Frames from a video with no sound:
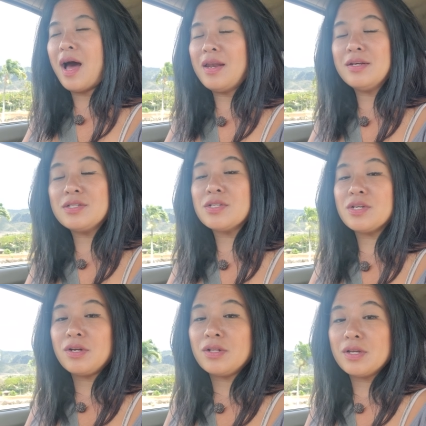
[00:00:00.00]

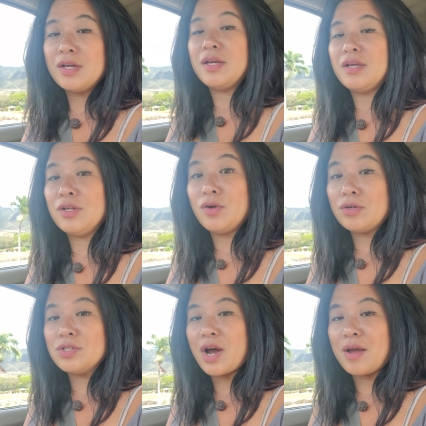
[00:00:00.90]
necessarily in your
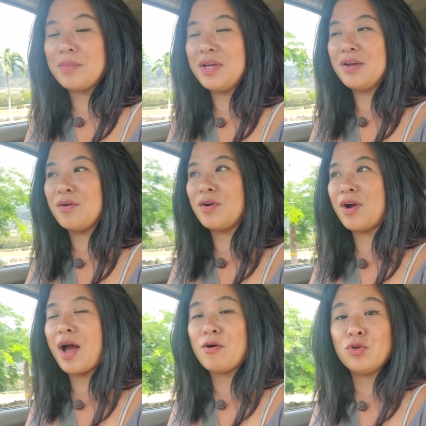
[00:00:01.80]
timing
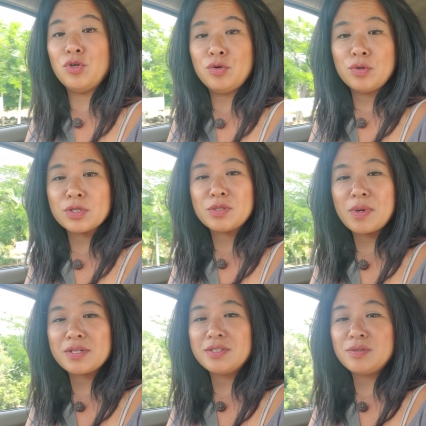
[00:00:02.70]
or how you
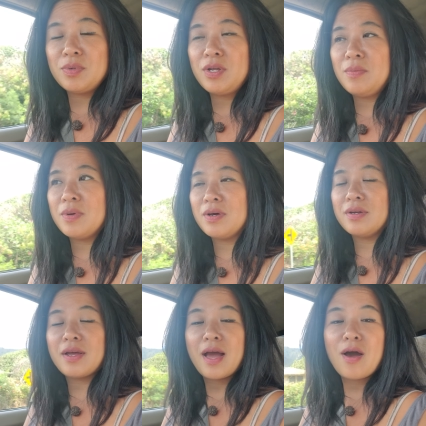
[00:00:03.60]
expect it to be, but
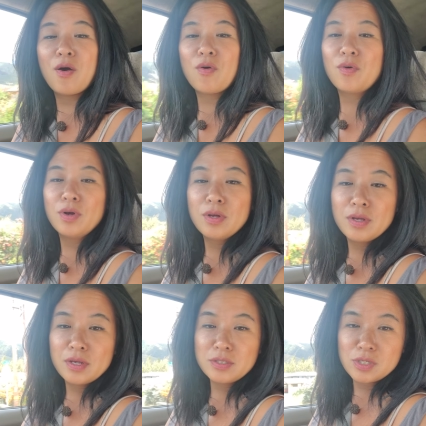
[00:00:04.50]
how
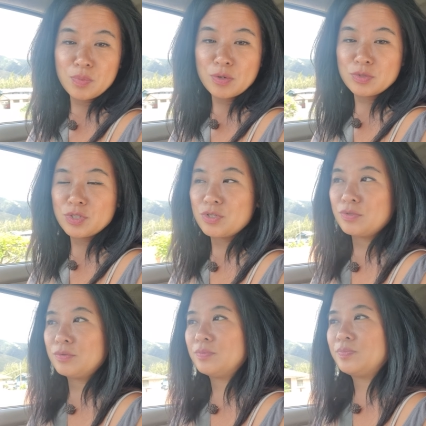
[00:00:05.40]
it's supposed to.
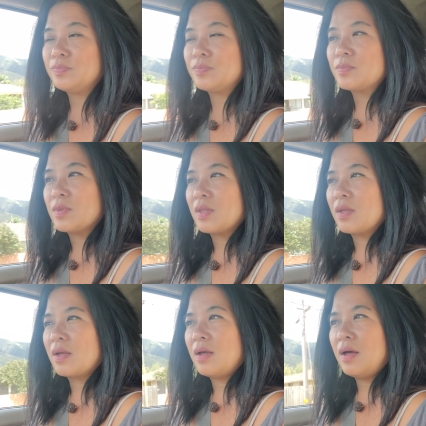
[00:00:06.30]

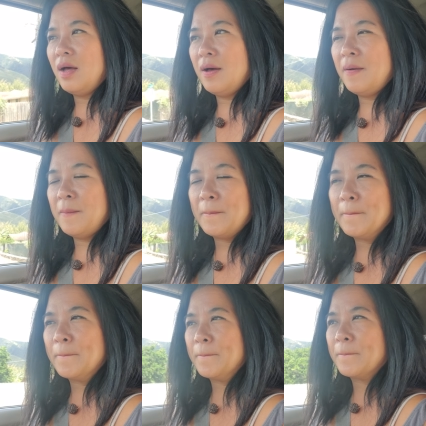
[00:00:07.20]

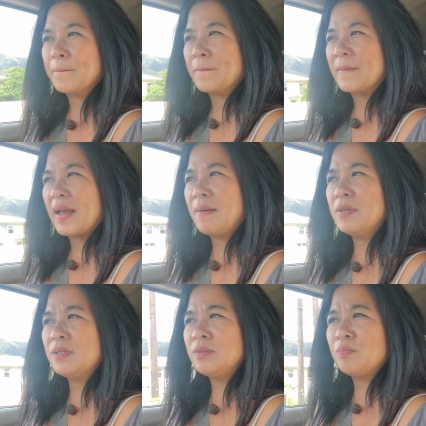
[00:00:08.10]
Um, I've
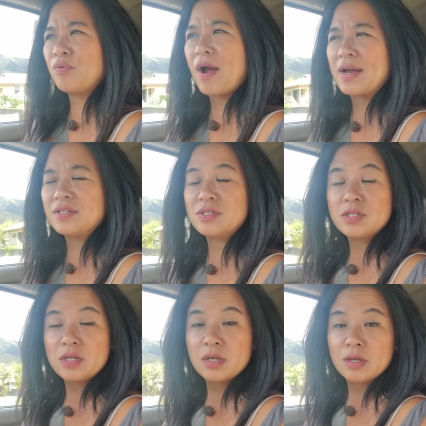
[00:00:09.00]
been
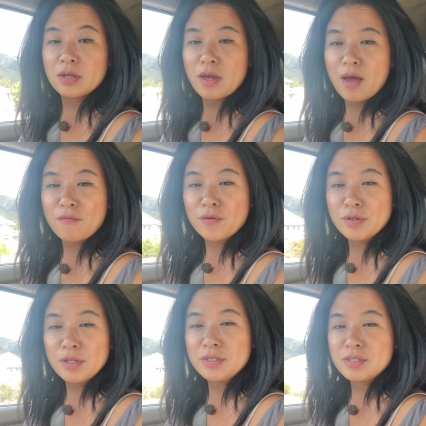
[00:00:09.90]
practicing
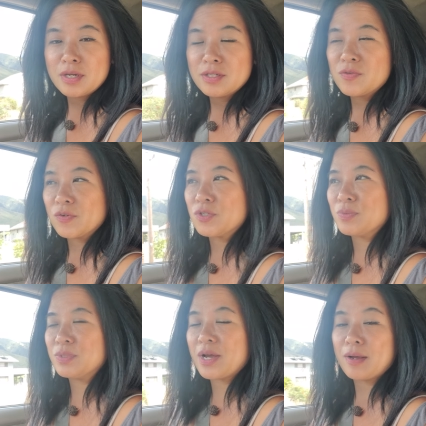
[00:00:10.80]
effortlessness for
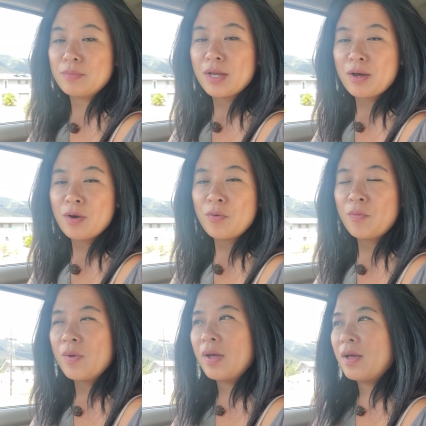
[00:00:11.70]
some time now,
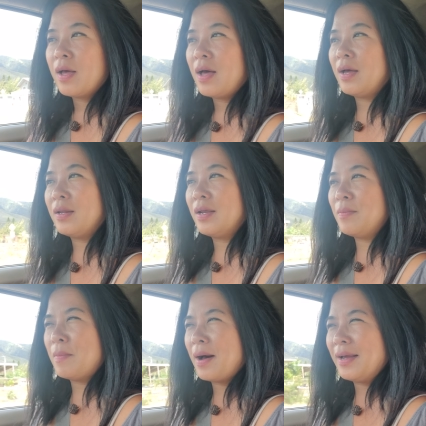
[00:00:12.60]
and it
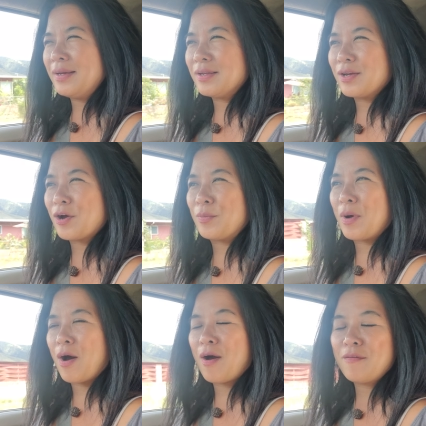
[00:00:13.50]
might come
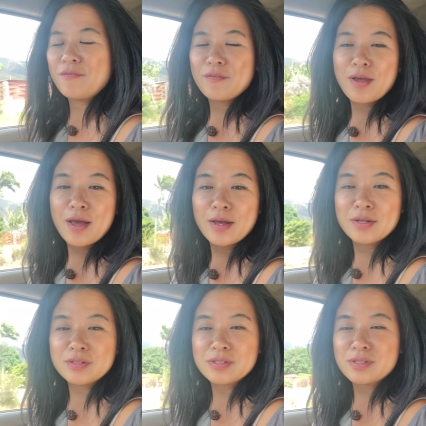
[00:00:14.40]
off
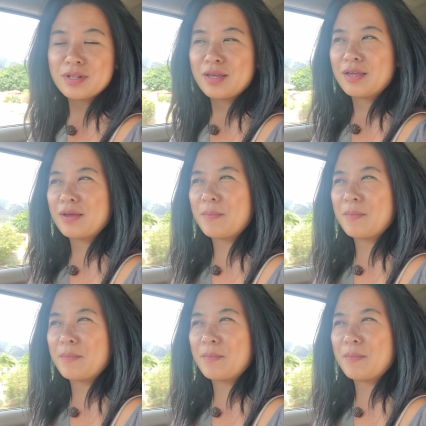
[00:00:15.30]
as like